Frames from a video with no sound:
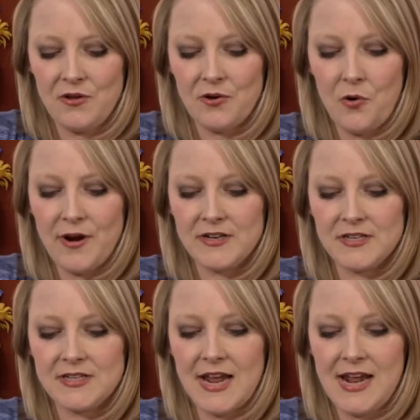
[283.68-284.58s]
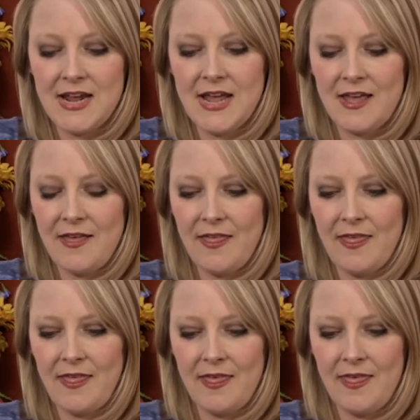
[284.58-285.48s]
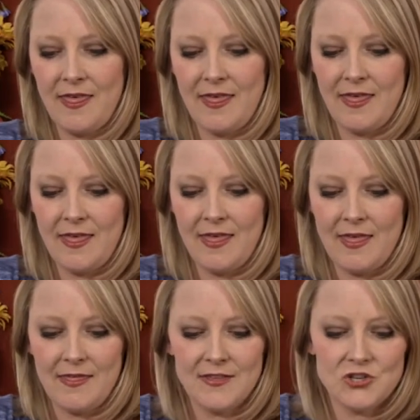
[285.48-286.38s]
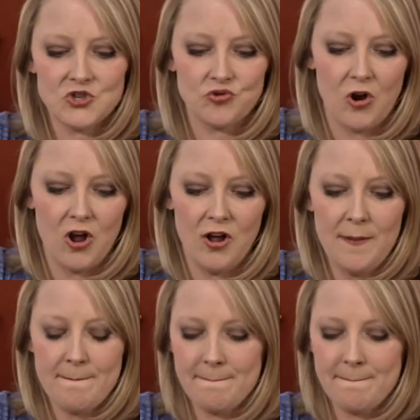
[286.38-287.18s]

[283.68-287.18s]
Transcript: you're going to take the straw